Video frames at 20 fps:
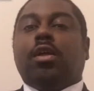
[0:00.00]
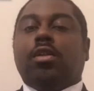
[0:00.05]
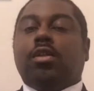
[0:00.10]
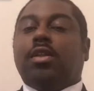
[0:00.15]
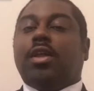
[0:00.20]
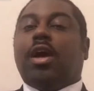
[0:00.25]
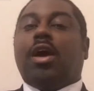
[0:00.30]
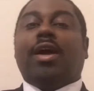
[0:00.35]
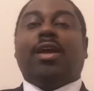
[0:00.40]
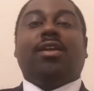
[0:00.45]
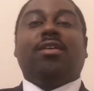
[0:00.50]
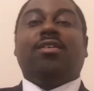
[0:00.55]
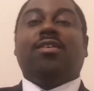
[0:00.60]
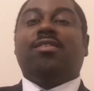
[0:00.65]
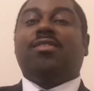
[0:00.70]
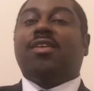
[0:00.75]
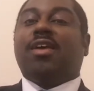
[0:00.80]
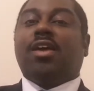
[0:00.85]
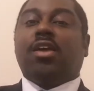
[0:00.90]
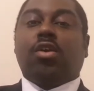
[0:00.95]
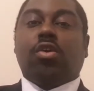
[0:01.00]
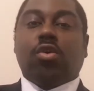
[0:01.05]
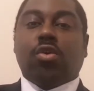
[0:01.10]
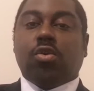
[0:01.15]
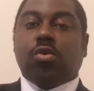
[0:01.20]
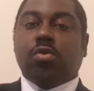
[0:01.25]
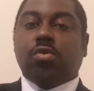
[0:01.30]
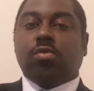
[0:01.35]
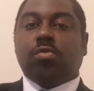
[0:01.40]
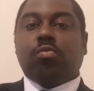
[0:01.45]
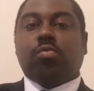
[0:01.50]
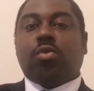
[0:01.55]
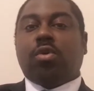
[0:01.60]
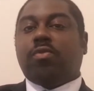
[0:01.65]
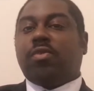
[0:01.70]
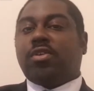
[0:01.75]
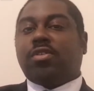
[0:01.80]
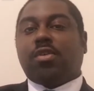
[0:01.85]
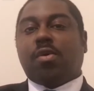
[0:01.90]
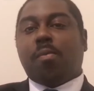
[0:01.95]
Now, it doesn't say who,
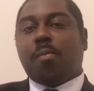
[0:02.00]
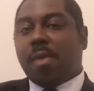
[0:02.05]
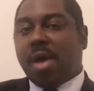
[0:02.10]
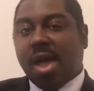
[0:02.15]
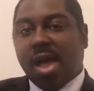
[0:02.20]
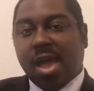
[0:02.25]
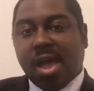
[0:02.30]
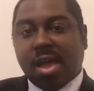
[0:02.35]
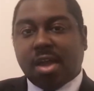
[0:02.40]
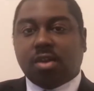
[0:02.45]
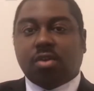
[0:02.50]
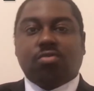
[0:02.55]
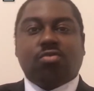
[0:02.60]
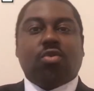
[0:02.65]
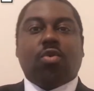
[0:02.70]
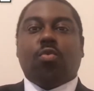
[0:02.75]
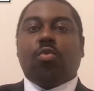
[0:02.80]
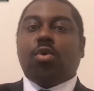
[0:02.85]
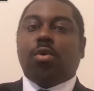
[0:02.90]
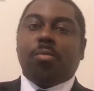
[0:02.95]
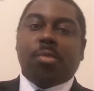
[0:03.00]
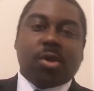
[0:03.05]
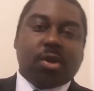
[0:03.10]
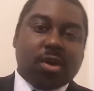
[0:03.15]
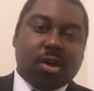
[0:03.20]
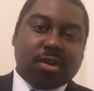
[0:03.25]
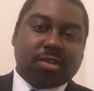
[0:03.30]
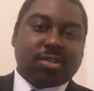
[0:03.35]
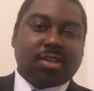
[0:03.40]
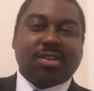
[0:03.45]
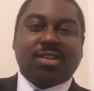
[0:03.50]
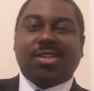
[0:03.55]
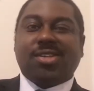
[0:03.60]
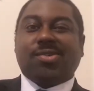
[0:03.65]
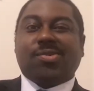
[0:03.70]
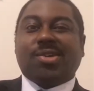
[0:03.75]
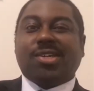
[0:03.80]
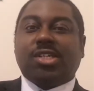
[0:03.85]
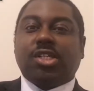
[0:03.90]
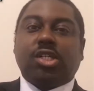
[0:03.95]
whether it's a man or a woman asking this
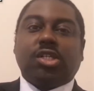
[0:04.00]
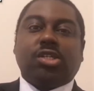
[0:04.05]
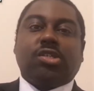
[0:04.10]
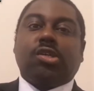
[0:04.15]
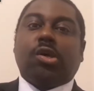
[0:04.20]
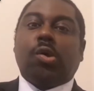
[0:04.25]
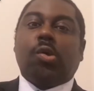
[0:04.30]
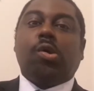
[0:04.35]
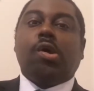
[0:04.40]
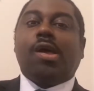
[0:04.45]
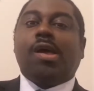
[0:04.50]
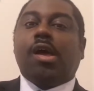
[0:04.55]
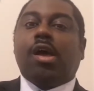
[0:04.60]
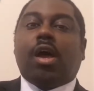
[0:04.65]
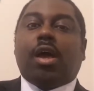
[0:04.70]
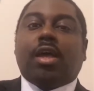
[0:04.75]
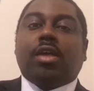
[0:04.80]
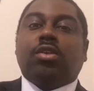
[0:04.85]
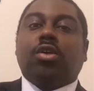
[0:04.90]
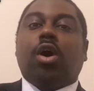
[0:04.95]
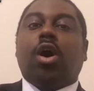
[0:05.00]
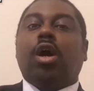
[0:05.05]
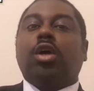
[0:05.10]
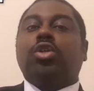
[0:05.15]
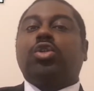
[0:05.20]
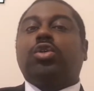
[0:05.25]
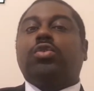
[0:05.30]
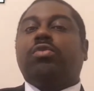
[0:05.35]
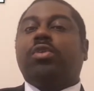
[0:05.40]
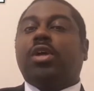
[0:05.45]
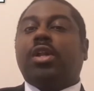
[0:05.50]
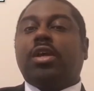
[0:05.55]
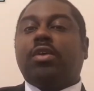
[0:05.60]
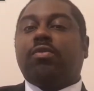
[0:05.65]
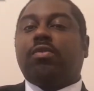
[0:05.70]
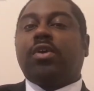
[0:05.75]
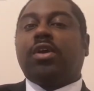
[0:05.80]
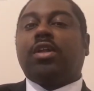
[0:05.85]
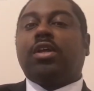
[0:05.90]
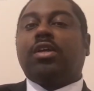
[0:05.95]
question, so it's hard to really,
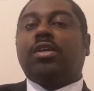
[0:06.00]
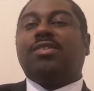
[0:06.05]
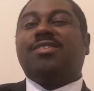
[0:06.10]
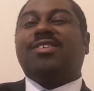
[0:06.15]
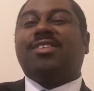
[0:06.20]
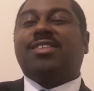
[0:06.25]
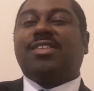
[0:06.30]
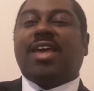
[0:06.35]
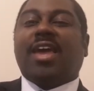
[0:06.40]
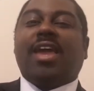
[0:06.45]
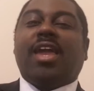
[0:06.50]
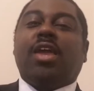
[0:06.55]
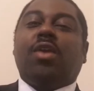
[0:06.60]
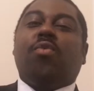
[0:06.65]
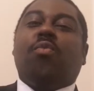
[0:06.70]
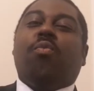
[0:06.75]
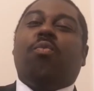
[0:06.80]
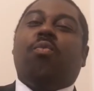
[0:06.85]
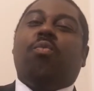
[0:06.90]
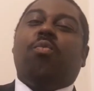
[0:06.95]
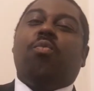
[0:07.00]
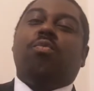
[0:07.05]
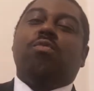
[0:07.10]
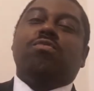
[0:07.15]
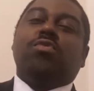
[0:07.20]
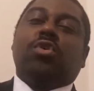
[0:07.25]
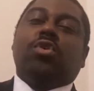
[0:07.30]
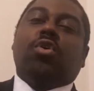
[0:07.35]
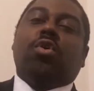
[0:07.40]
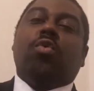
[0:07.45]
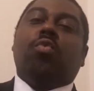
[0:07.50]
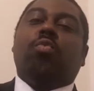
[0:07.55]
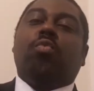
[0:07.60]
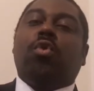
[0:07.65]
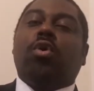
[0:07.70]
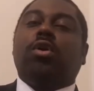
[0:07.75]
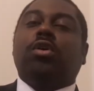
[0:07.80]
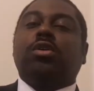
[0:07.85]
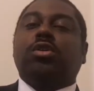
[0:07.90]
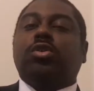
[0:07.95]
really say, you know,
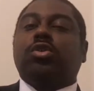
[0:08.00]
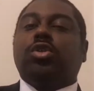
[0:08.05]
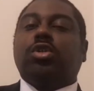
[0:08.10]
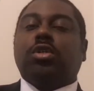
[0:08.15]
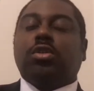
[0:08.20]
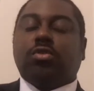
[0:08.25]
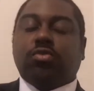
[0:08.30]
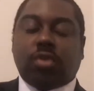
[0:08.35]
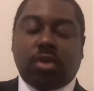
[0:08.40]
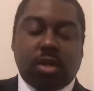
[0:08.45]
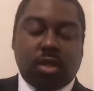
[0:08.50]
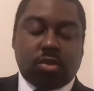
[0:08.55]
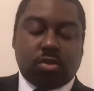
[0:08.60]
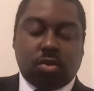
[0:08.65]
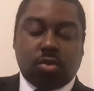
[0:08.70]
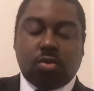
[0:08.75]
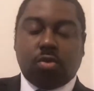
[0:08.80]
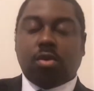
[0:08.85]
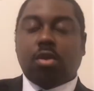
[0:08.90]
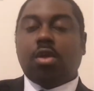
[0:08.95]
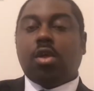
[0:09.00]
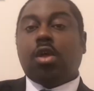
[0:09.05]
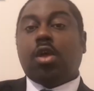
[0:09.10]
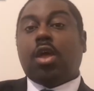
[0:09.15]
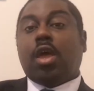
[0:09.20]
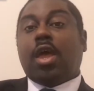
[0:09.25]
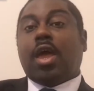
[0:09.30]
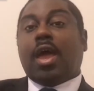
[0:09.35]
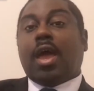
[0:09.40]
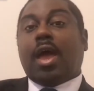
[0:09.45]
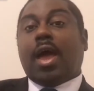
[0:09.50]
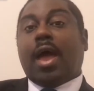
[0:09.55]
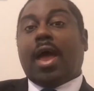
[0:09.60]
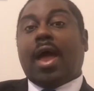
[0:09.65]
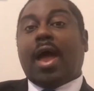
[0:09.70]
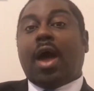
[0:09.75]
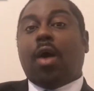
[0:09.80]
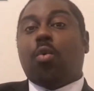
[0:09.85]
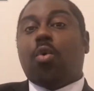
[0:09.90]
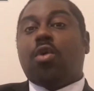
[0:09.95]
what you should really do.
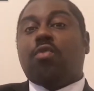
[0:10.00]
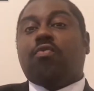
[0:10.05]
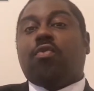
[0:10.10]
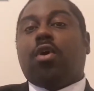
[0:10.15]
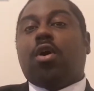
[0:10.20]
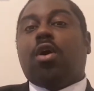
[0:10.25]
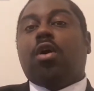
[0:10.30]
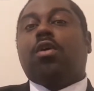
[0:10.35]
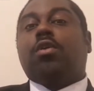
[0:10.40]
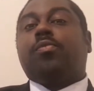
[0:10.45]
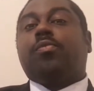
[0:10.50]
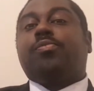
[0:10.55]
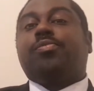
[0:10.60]
However,